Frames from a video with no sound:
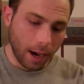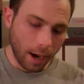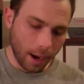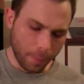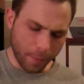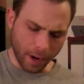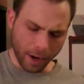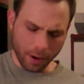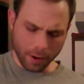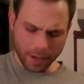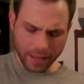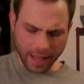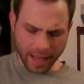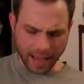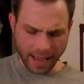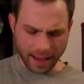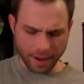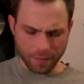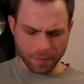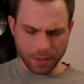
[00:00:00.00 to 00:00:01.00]
I already
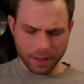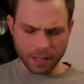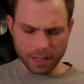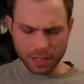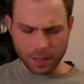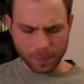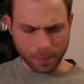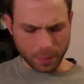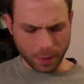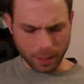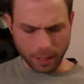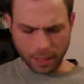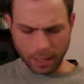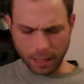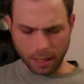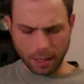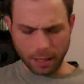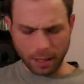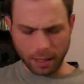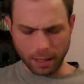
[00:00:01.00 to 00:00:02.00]
have this, but
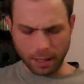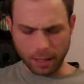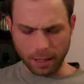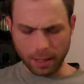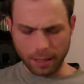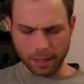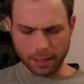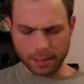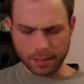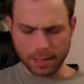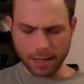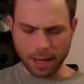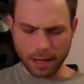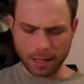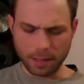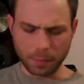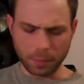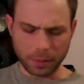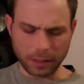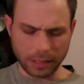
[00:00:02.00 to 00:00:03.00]
it's
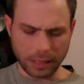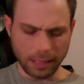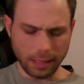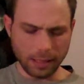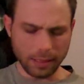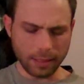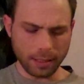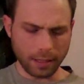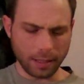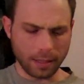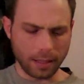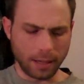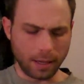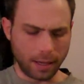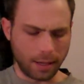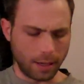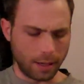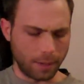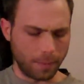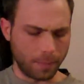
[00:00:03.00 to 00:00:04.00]
not complete.
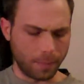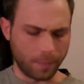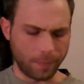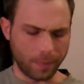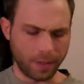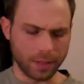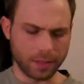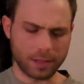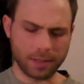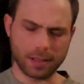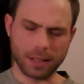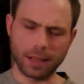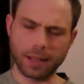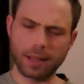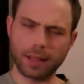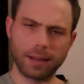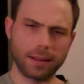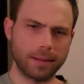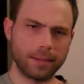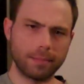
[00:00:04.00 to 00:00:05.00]
It's
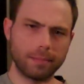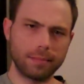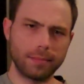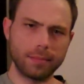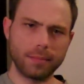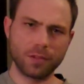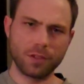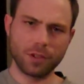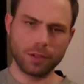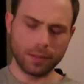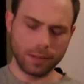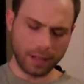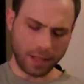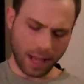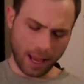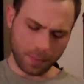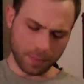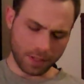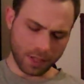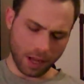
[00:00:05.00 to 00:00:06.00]
like in a
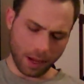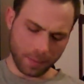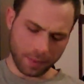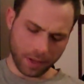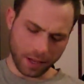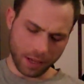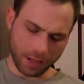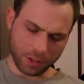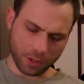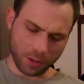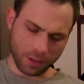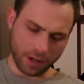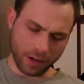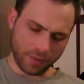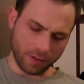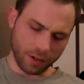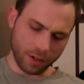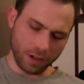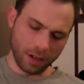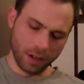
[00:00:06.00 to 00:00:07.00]
GameStop case or
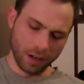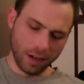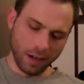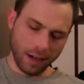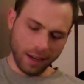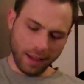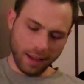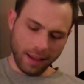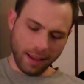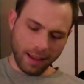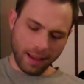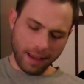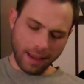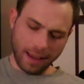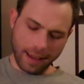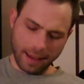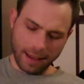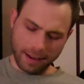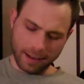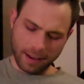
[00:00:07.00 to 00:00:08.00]
whatever.
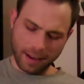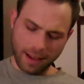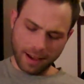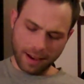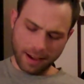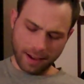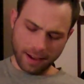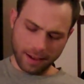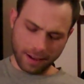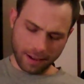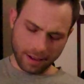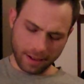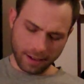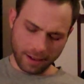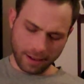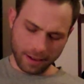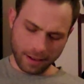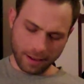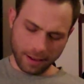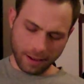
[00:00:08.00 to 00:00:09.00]
And I
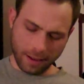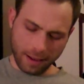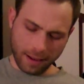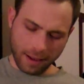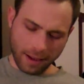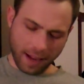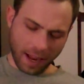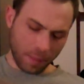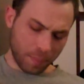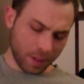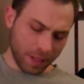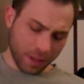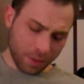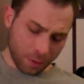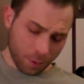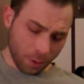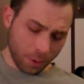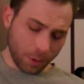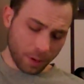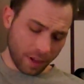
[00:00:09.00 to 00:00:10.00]

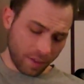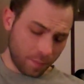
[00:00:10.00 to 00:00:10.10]
played through it.